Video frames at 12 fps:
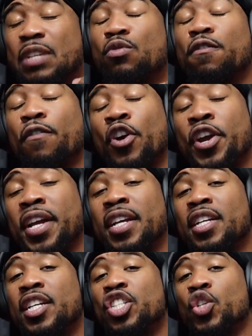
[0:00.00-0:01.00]
He's
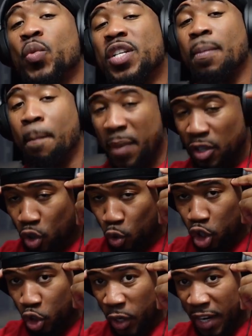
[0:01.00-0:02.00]
referring to his
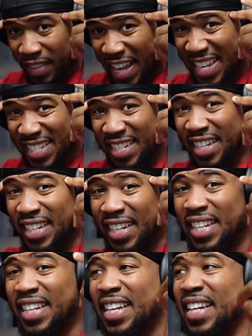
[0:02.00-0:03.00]
mental strength as
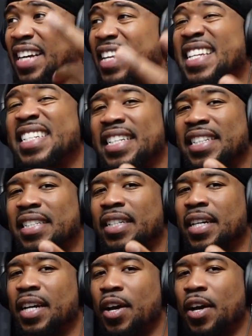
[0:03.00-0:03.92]
telekinesis,